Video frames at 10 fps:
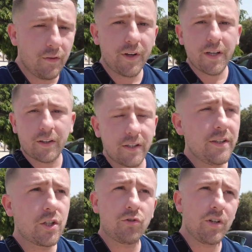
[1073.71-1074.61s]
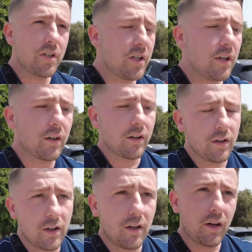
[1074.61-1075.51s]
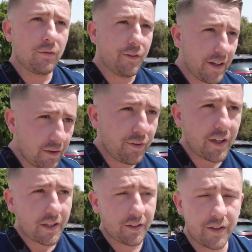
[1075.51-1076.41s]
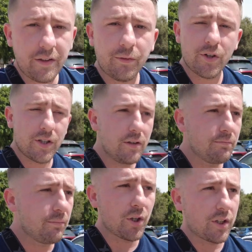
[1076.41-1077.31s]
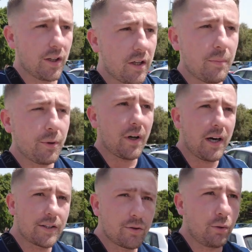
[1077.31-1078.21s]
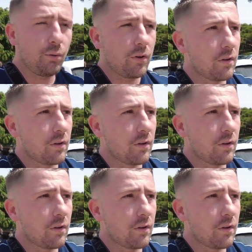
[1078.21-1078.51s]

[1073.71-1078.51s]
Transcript: Very clean, the streets here are very, very clean. I've not seen much litter about at all.